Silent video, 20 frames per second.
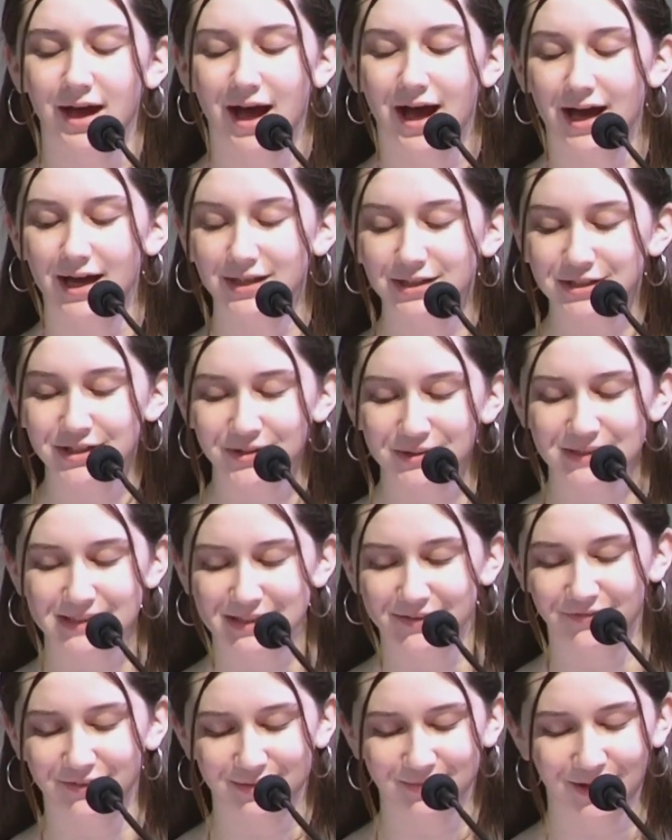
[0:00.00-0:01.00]
I chose
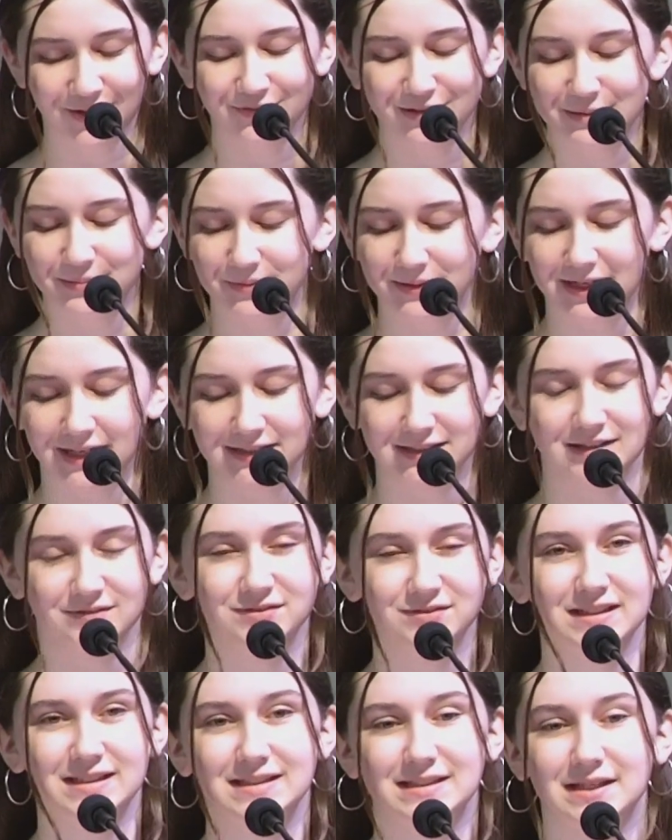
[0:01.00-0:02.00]
the female reproductive
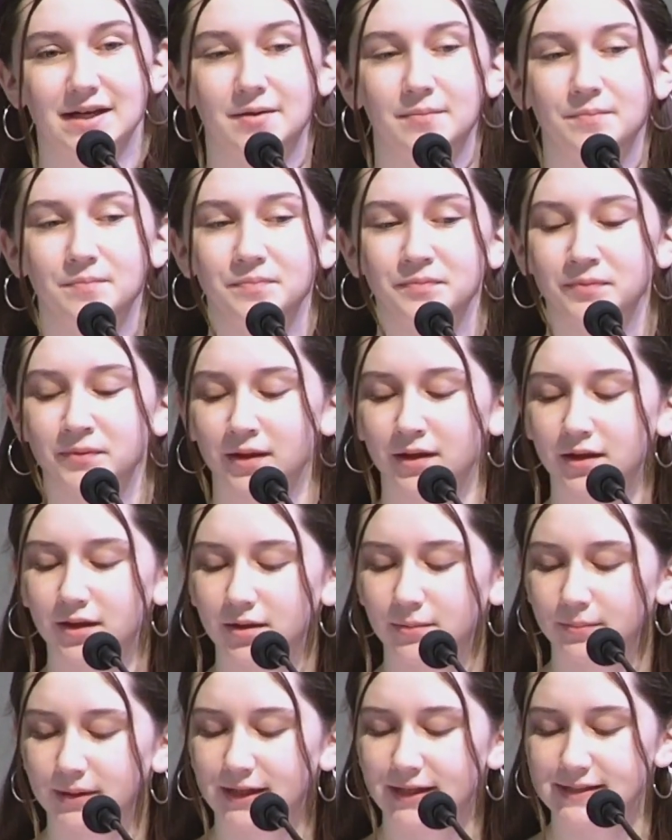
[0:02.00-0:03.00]
system
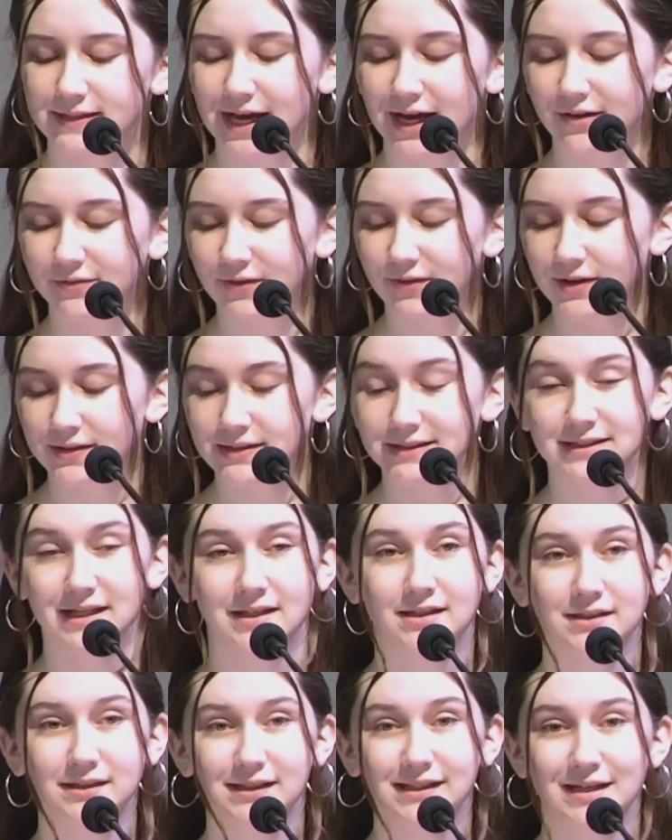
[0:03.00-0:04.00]
because I felt
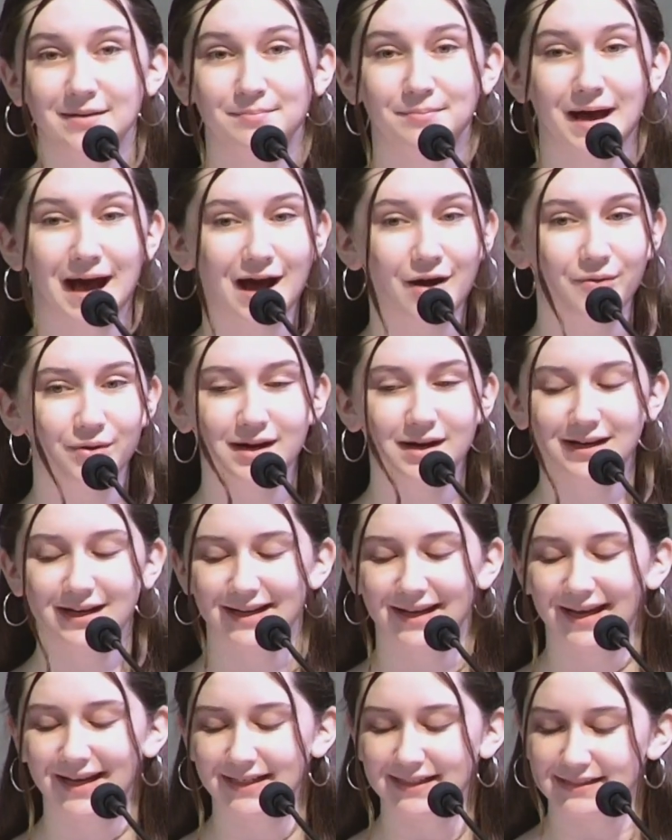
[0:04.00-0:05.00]
suddenly empowered
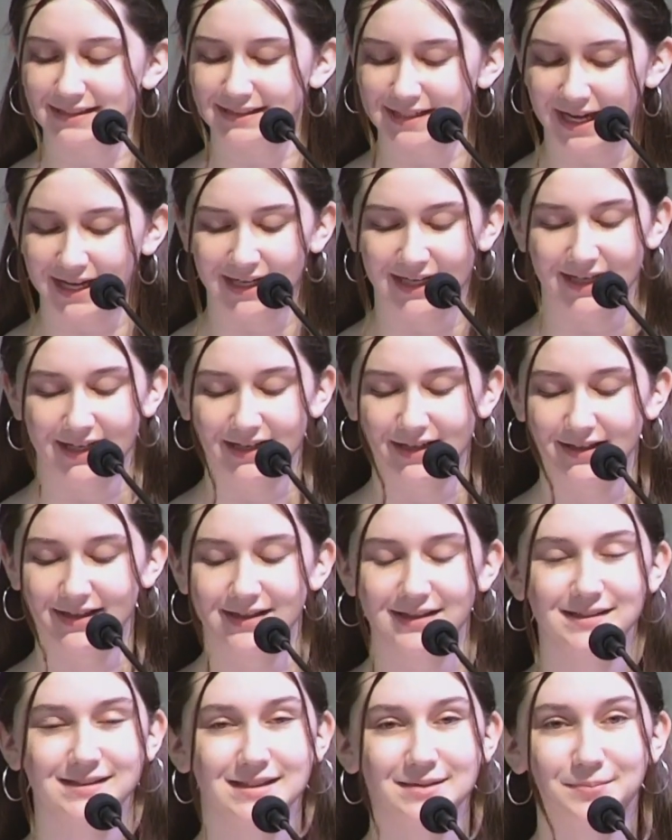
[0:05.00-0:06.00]
and excited
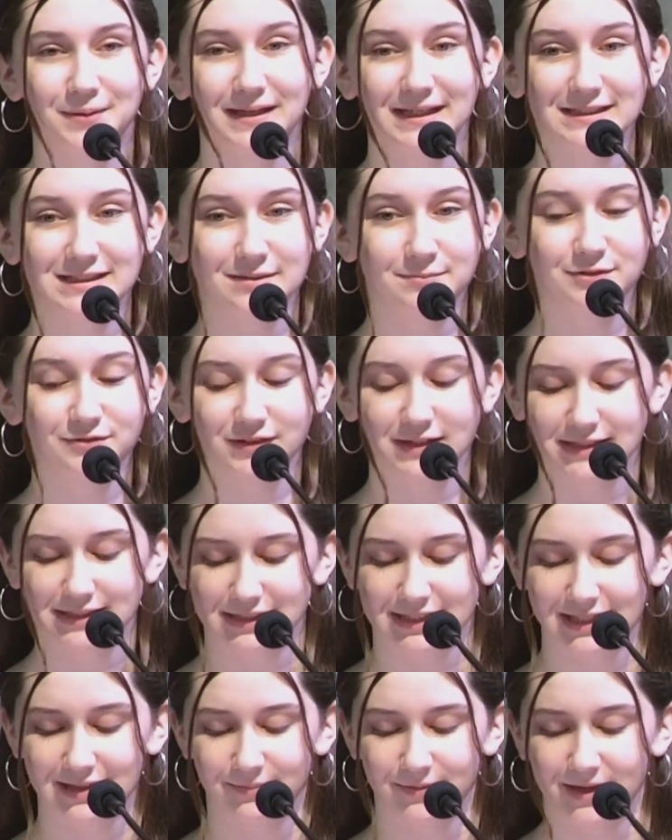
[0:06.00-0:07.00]
to break some of the
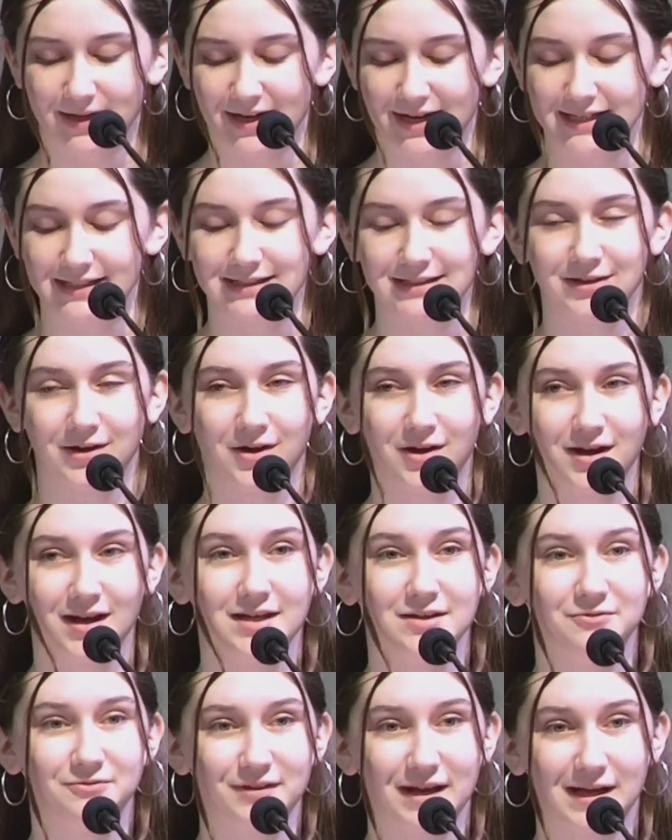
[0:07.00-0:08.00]
stigma I saw
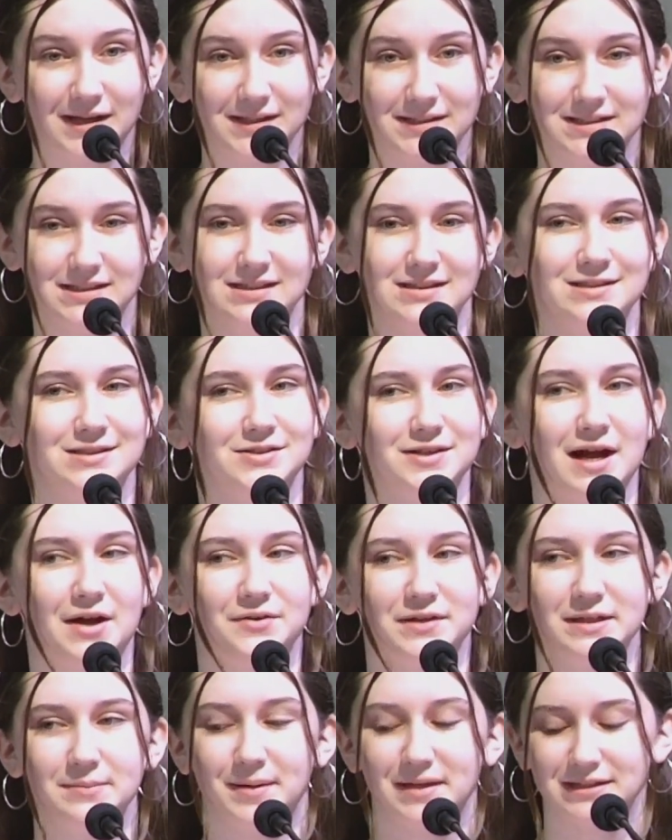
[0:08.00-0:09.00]
and felt
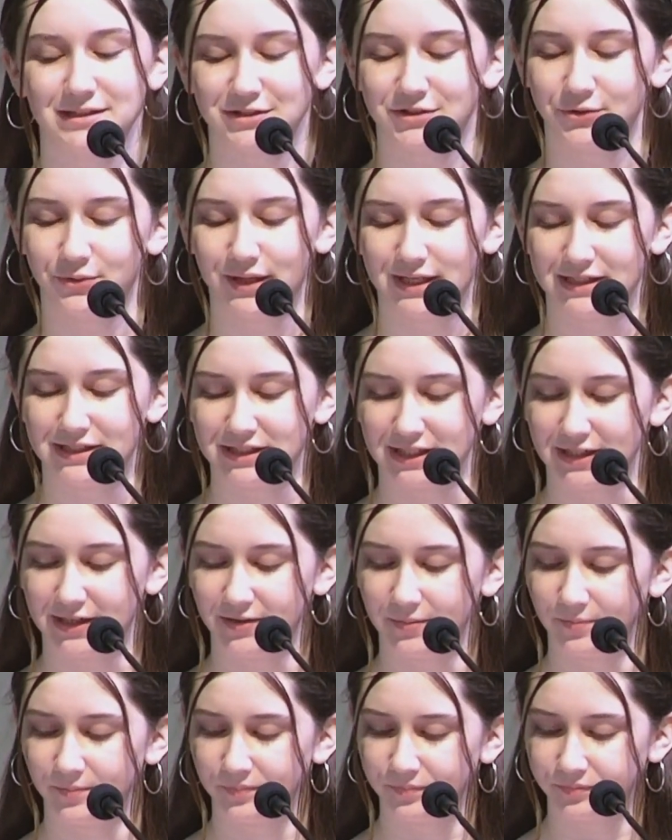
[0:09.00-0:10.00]
surrounding menstruation.